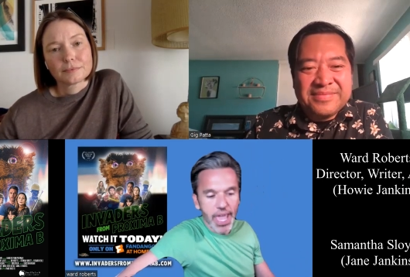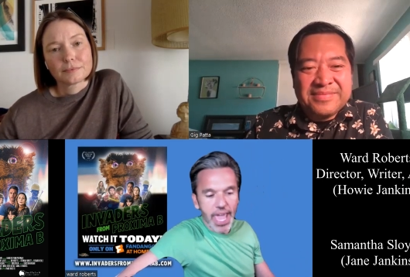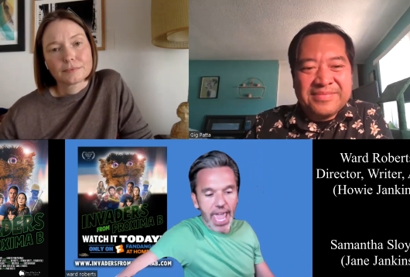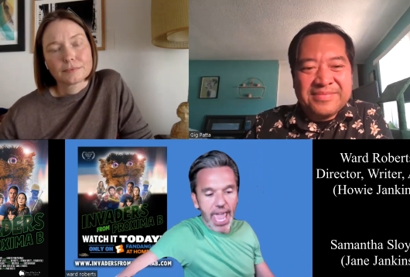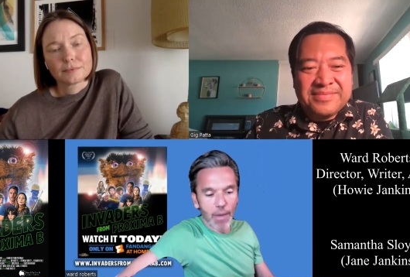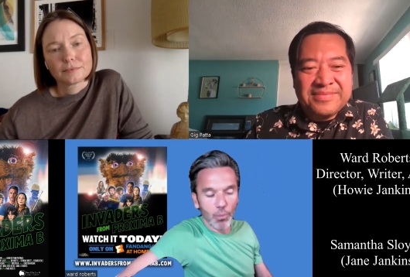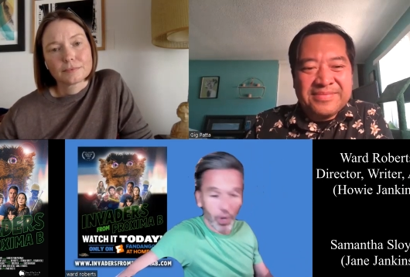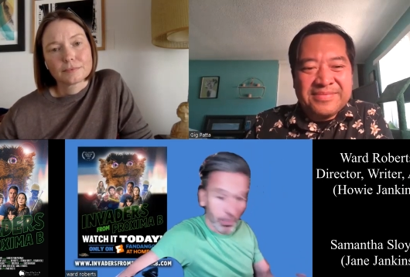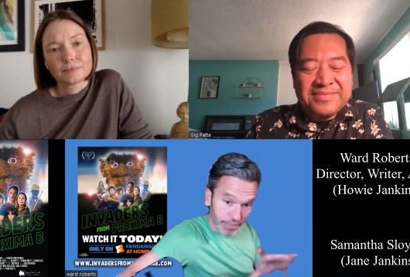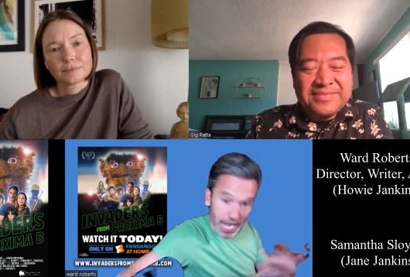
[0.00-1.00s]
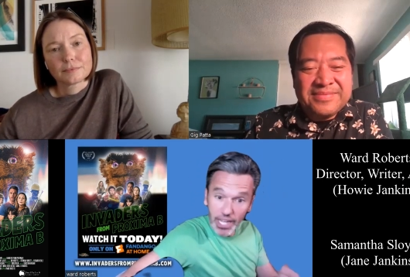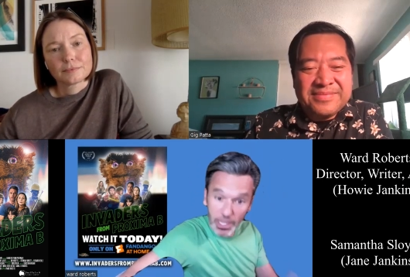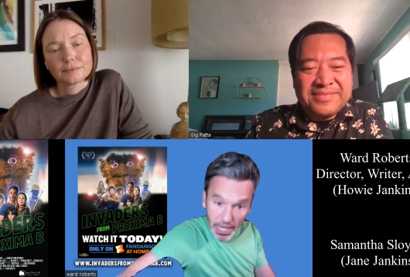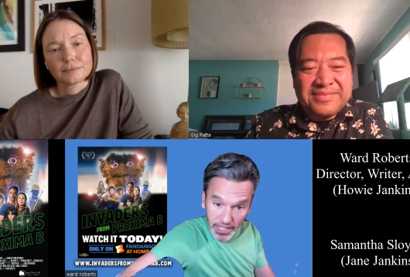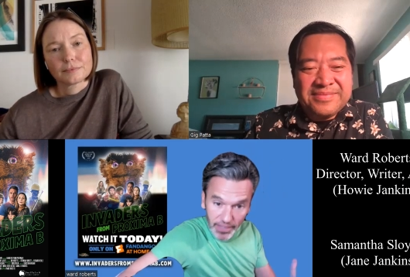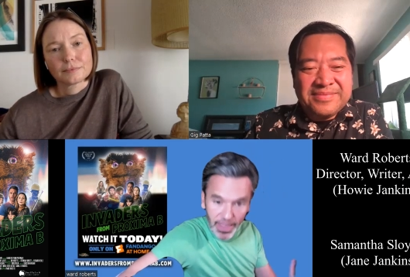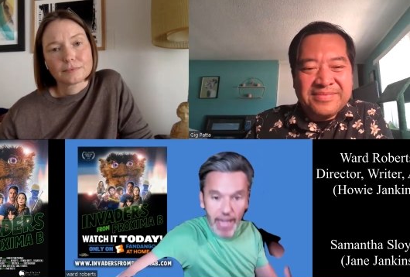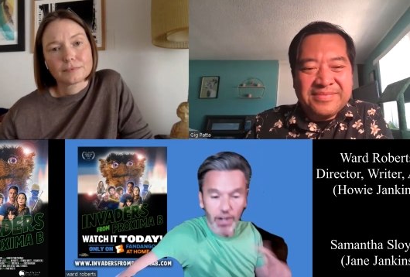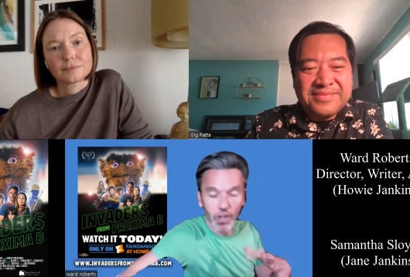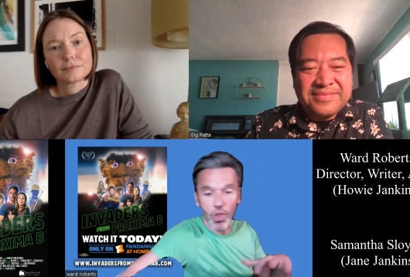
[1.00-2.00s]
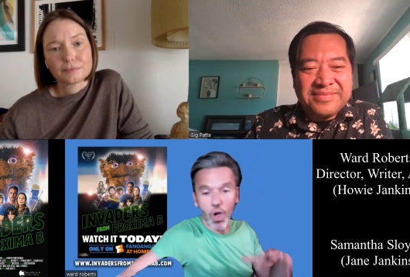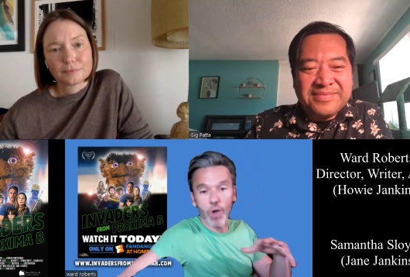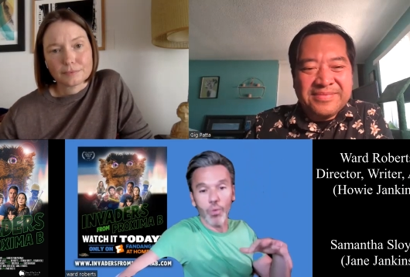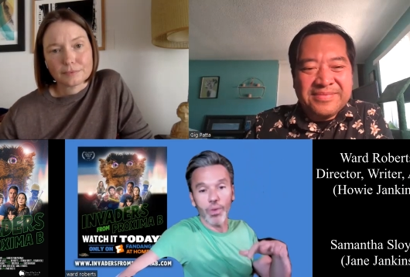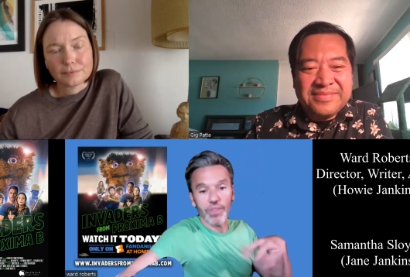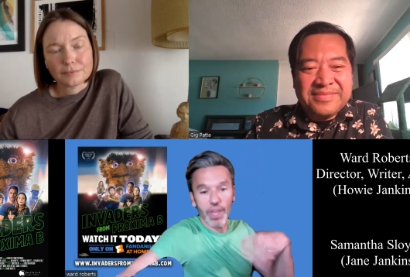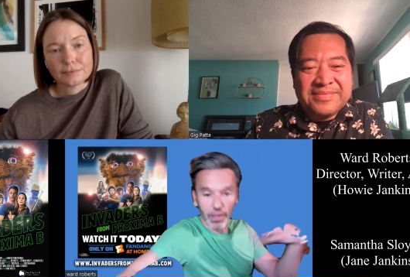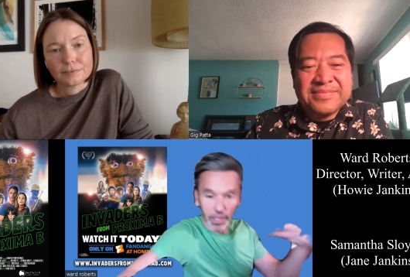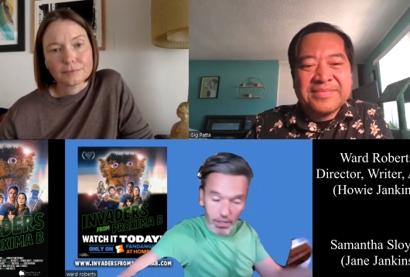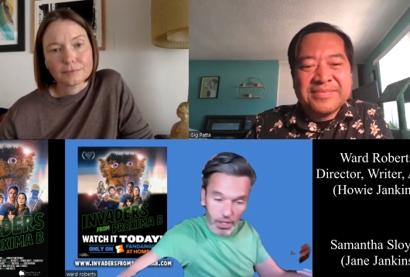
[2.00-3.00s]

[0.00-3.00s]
Speaker 1: And we're documenting that along with telling